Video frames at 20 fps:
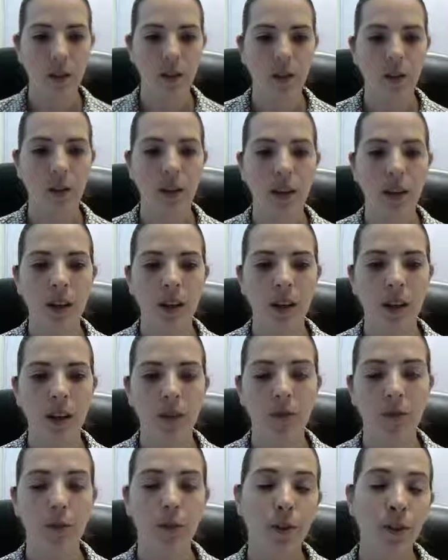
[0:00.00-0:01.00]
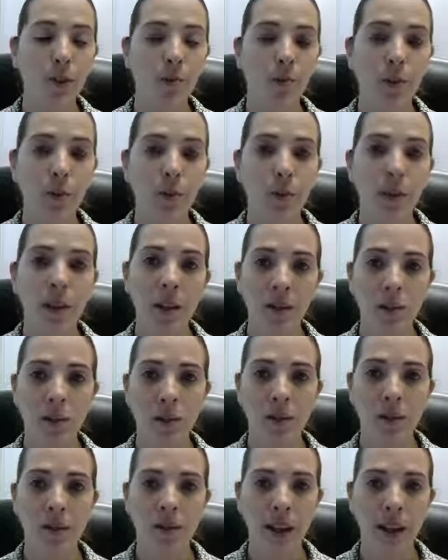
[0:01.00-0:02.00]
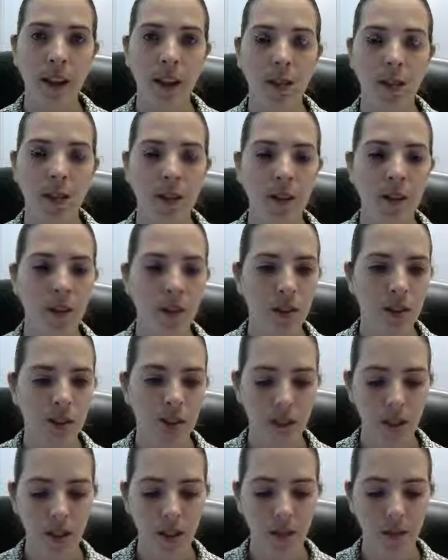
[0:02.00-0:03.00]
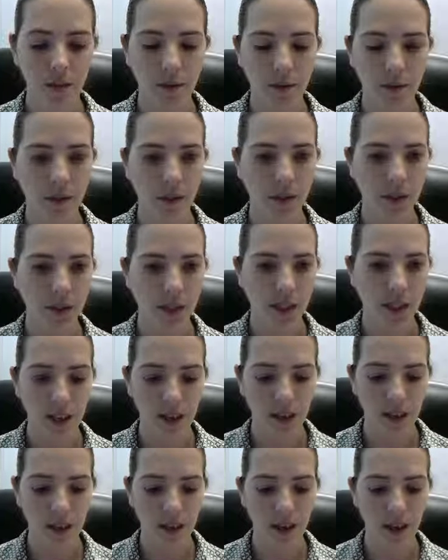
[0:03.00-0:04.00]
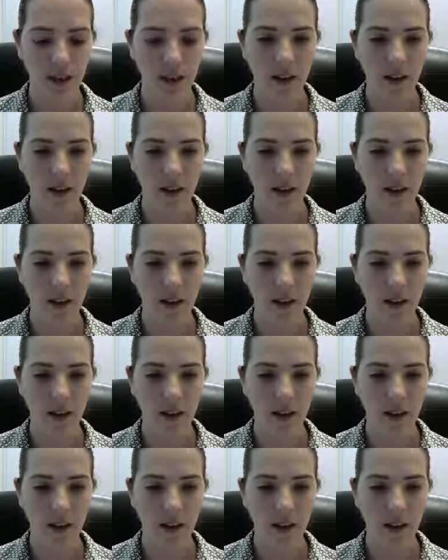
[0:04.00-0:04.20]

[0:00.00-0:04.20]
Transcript: We're going to, for the moment, print values to the screen. We'll say